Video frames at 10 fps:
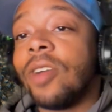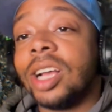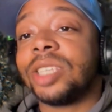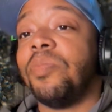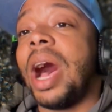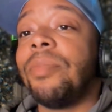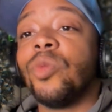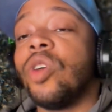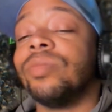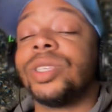us, bobbit
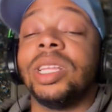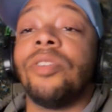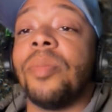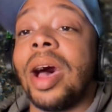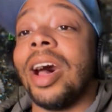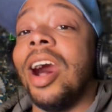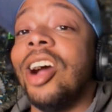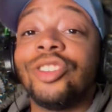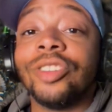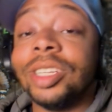worms live about
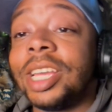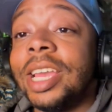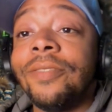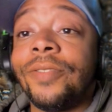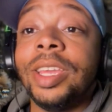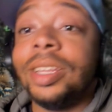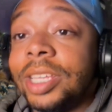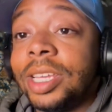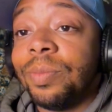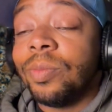110 feet
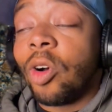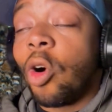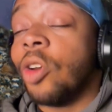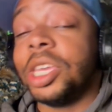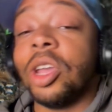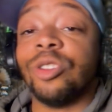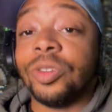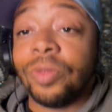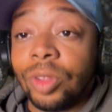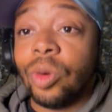deep on the
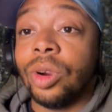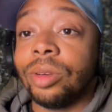ocean floor.